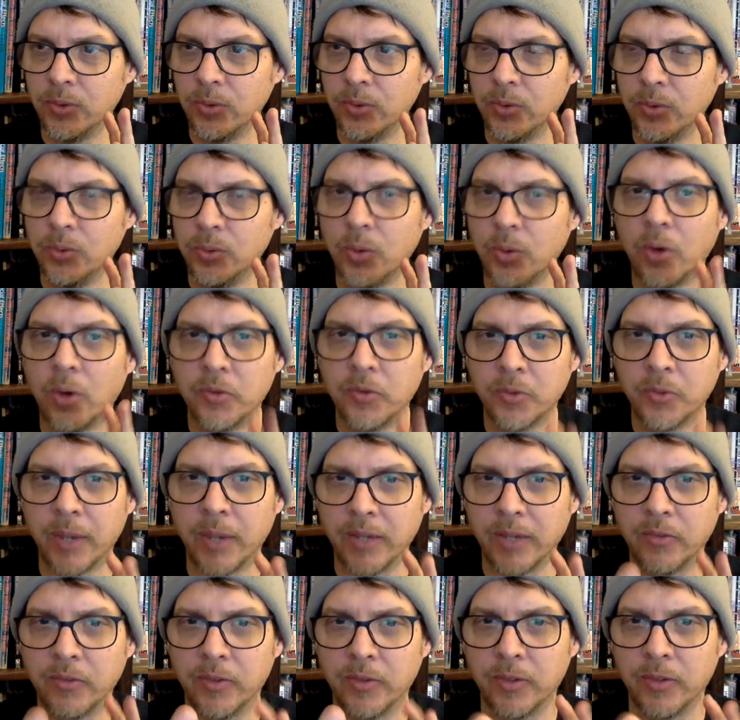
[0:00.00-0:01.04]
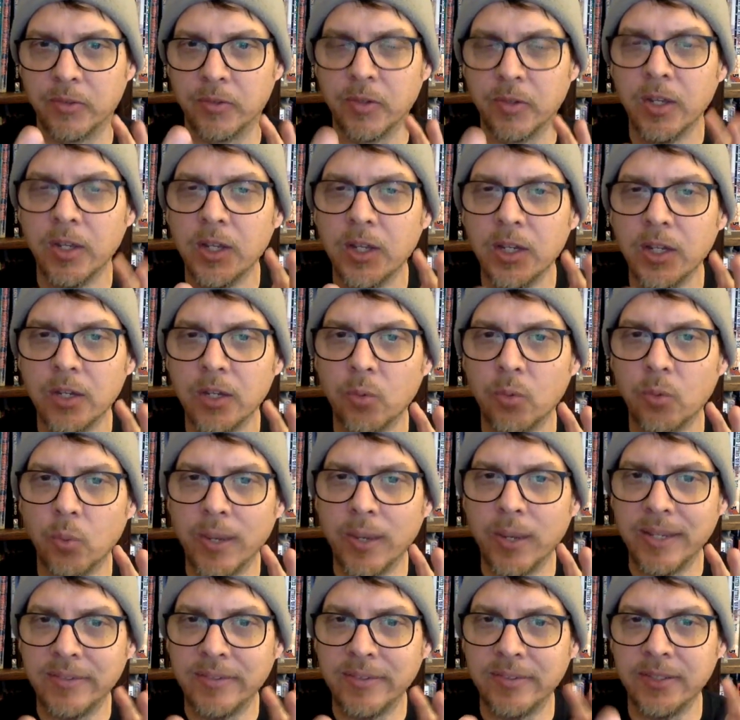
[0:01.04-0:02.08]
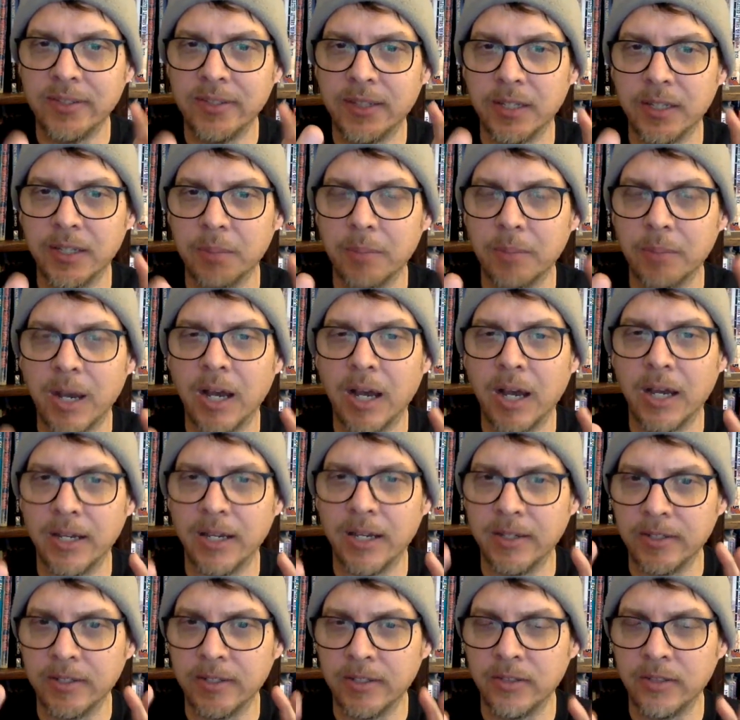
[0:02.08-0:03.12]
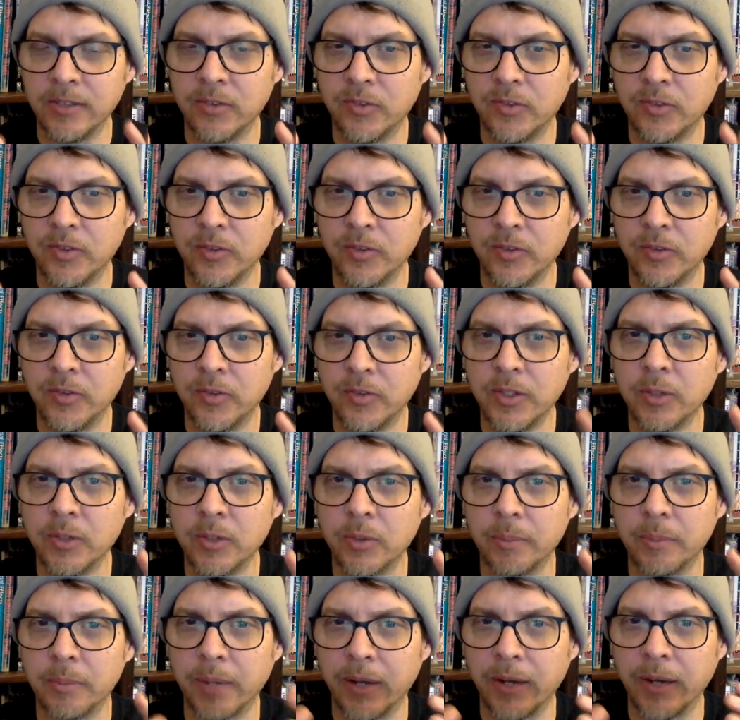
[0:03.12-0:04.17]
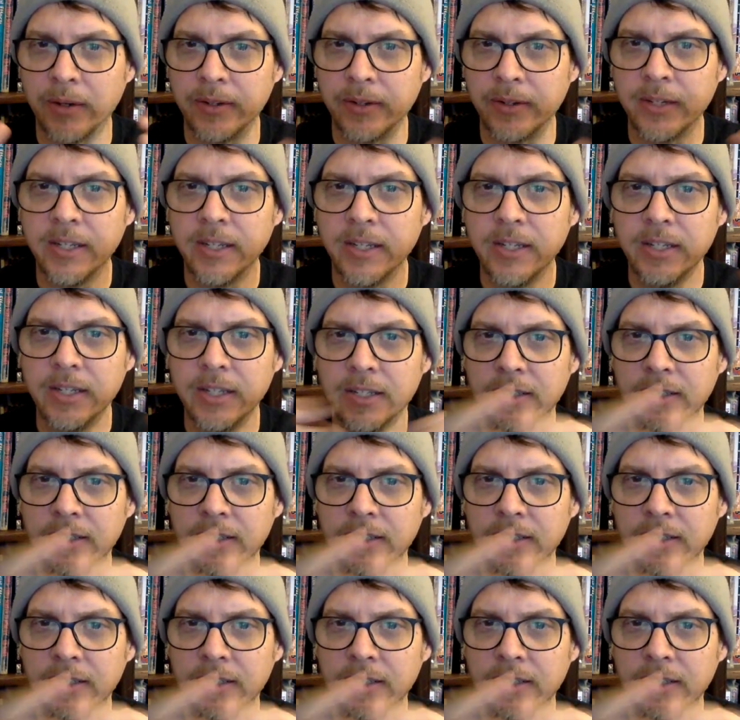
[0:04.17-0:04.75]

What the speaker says: also has this way-seeking mind and is sincere about it, the